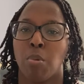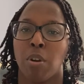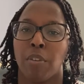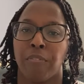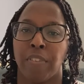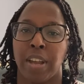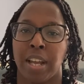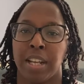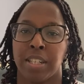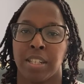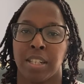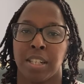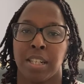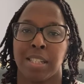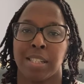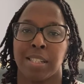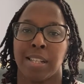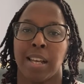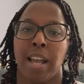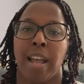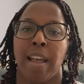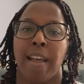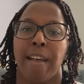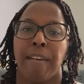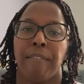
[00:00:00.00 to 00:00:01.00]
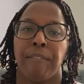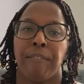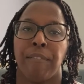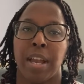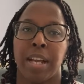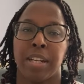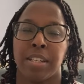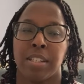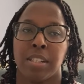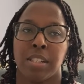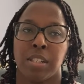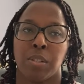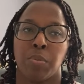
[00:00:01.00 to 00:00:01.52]
what Fetch
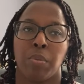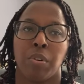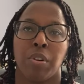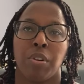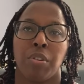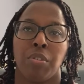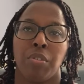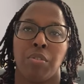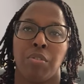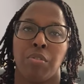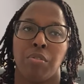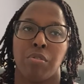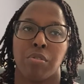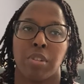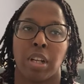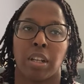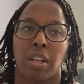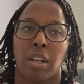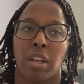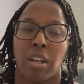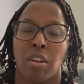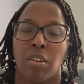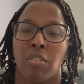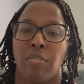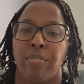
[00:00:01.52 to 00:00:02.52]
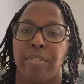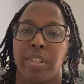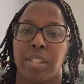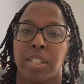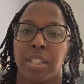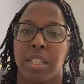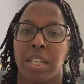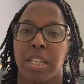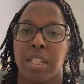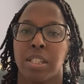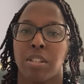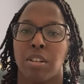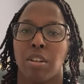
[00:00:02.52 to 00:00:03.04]
is where you use like your
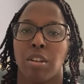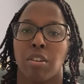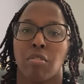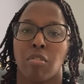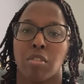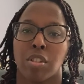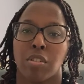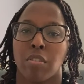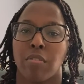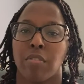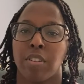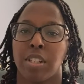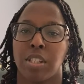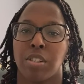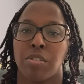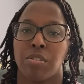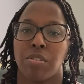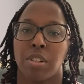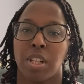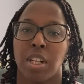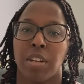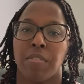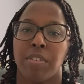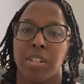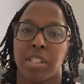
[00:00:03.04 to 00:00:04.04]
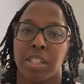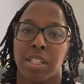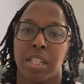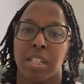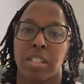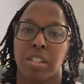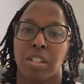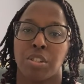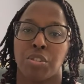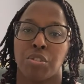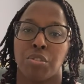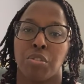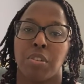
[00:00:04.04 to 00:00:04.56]
receipts, your grocery receipts, any
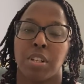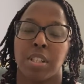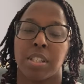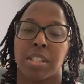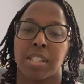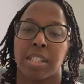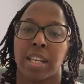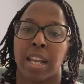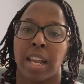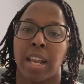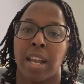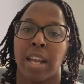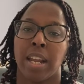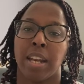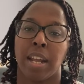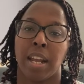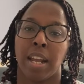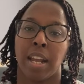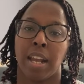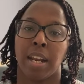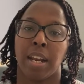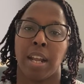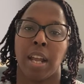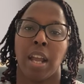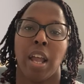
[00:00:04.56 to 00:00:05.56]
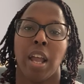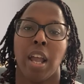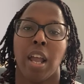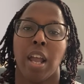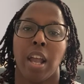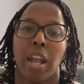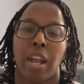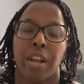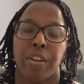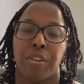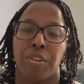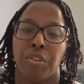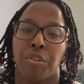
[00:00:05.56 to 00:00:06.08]
receipts that you can scan,
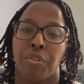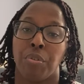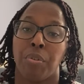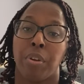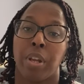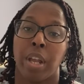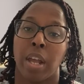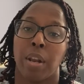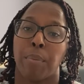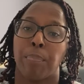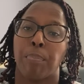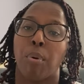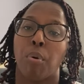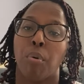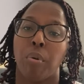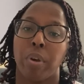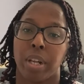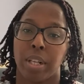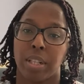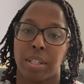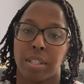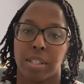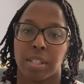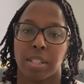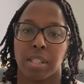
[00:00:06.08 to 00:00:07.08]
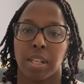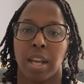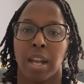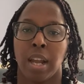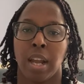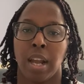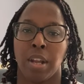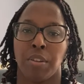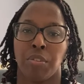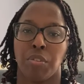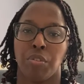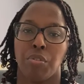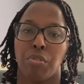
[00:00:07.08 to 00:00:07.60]
and you get points,
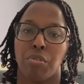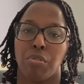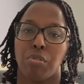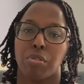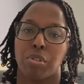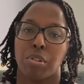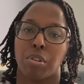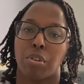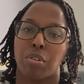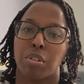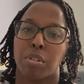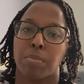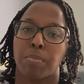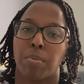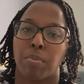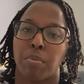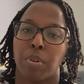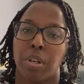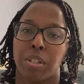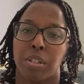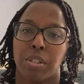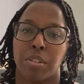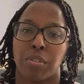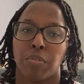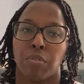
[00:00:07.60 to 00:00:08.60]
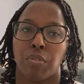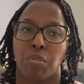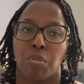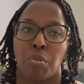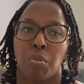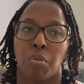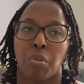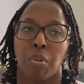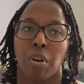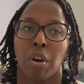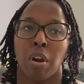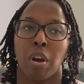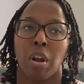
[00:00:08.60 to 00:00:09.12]
and you use those points
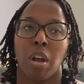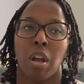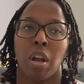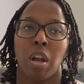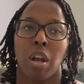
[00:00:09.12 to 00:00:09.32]
for